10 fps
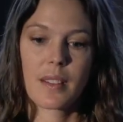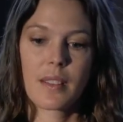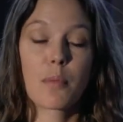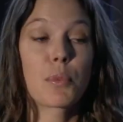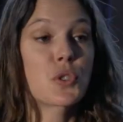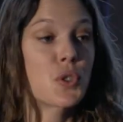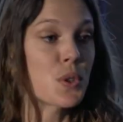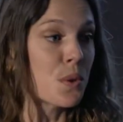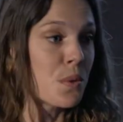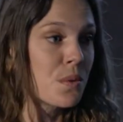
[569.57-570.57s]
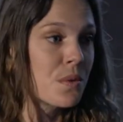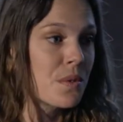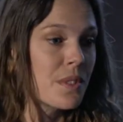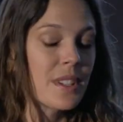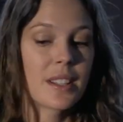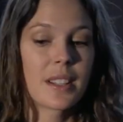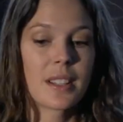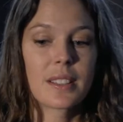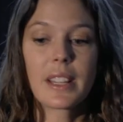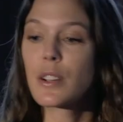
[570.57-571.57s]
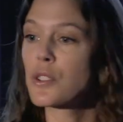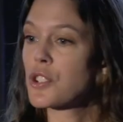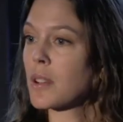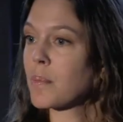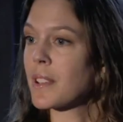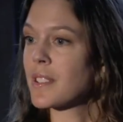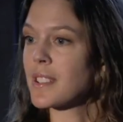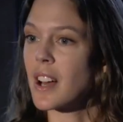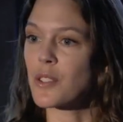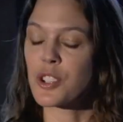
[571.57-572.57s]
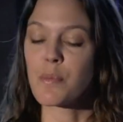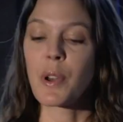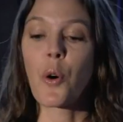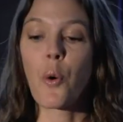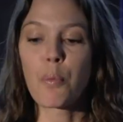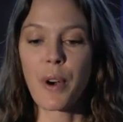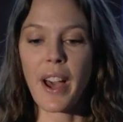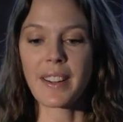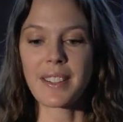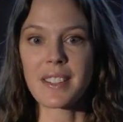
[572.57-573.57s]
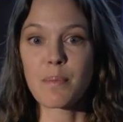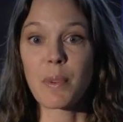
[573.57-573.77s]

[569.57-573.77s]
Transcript: Number two, leadership is not just my own practice,